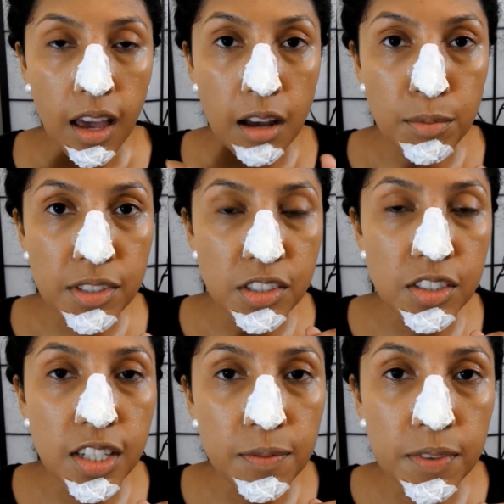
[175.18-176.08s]
And my
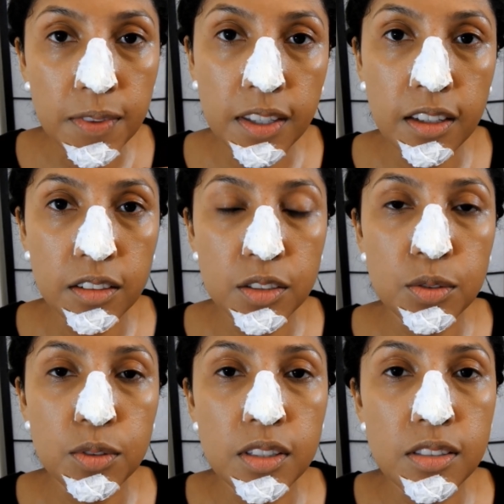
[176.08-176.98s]
objective here
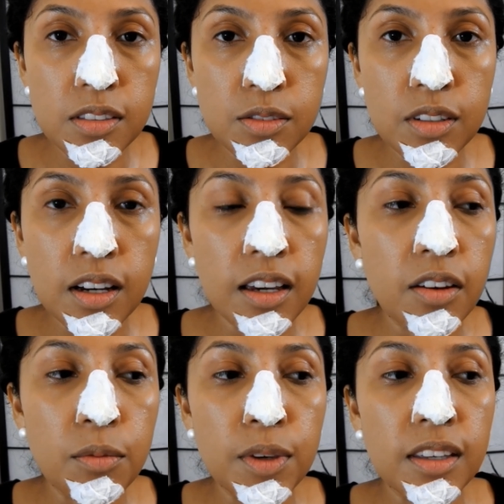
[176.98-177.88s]
too is to
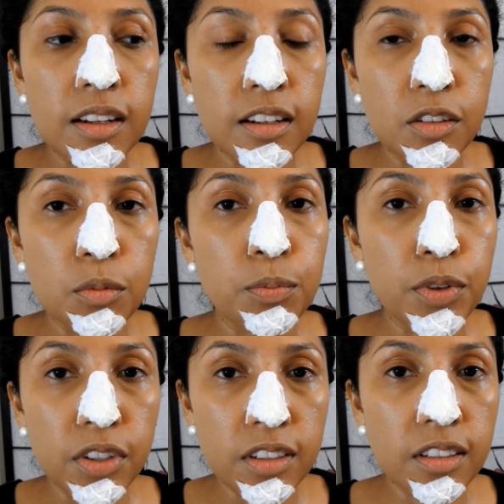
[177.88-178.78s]
kind of make it a little
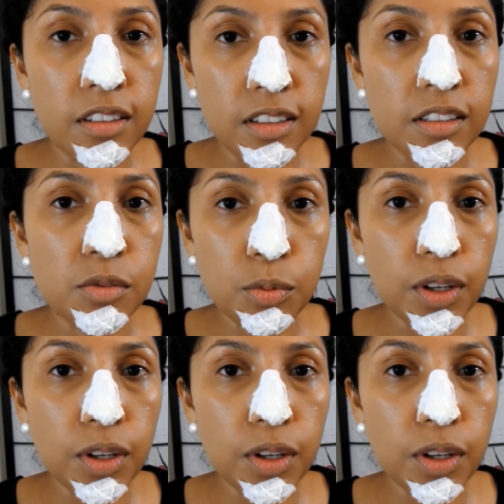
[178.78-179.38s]
pointy this